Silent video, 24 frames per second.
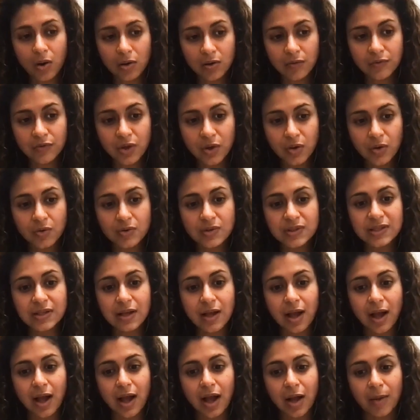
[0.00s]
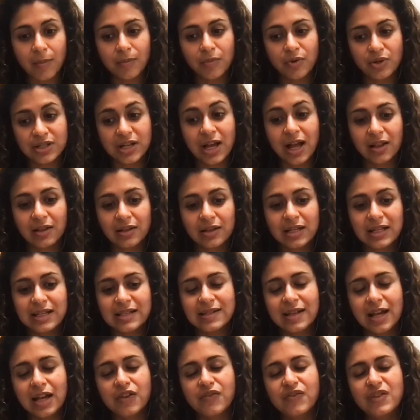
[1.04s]
all of those
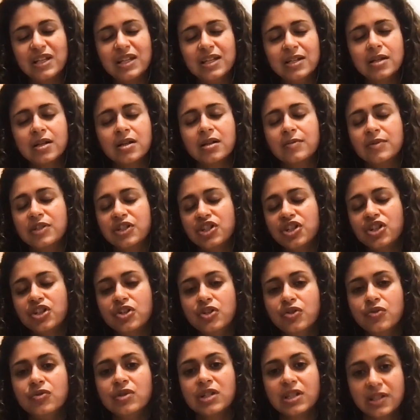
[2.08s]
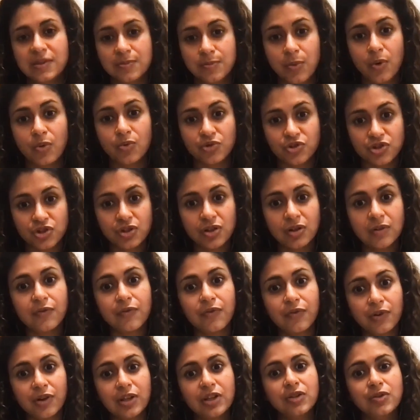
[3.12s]
modalities kind of need continued
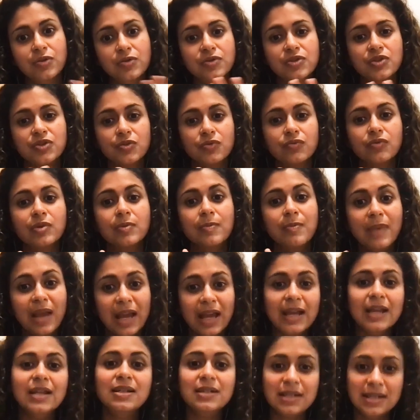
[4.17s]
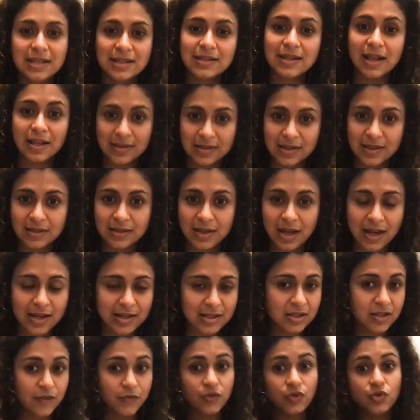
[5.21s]
exposure for you to remain
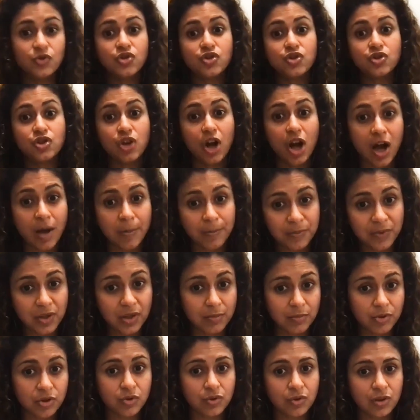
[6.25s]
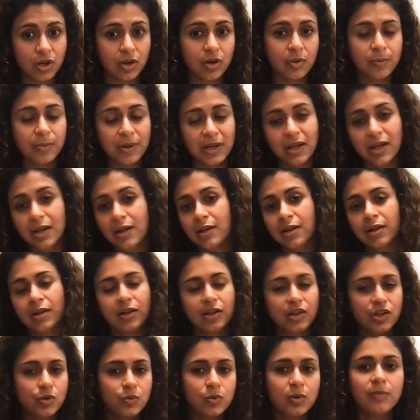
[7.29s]
desensitized. If you stop the immunotherapy,
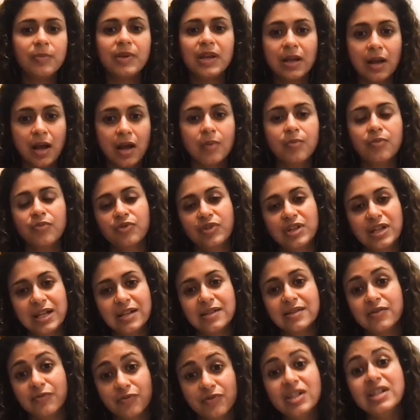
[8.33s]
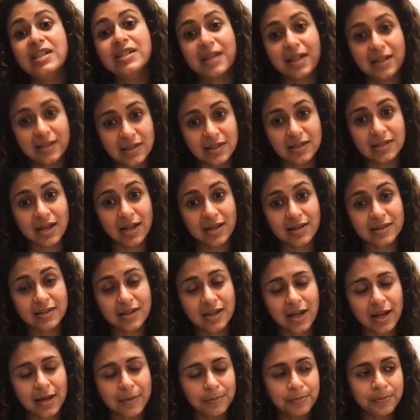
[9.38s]
you will become
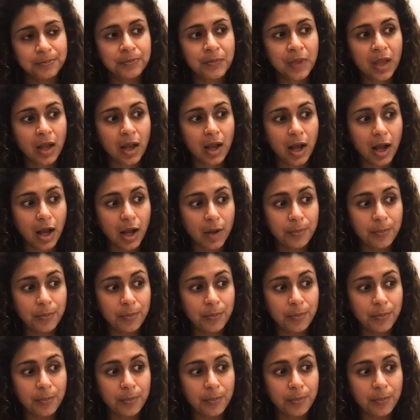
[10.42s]
resensitized again.